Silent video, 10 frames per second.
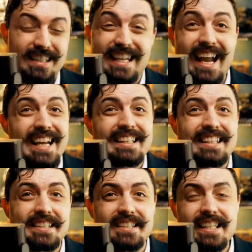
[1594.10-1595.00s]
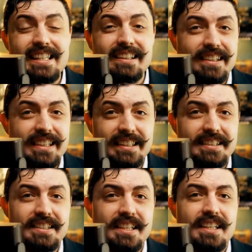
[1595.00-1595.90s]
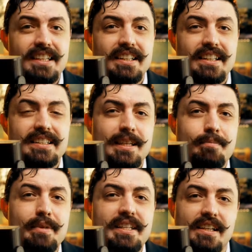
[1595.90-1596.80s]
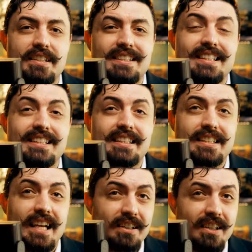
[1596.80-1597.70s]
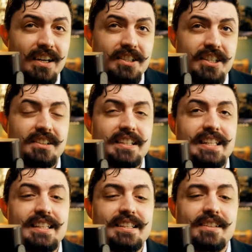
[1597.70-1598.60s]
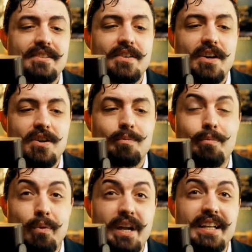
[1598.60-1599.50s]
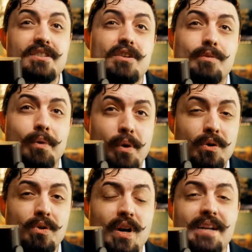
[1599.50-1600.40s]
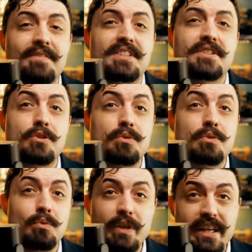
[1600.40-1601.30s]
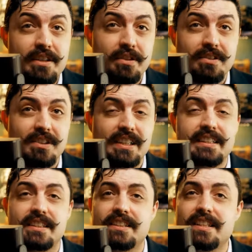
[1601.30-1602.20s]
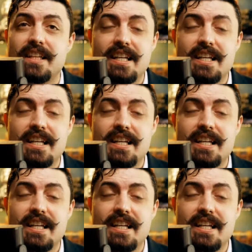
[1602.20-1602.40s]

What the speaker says: A to Z lists, like I said, because psychologically, our brains are programmed to read through lists.